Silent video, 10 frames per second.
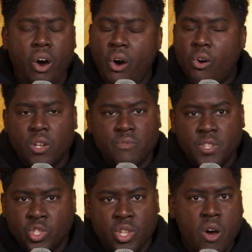all of
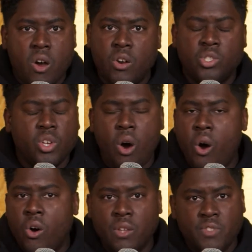the stars,
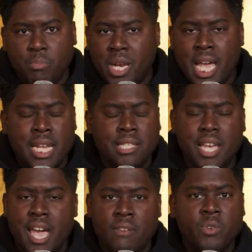all of the
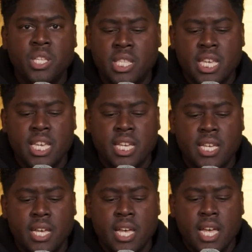planets, everything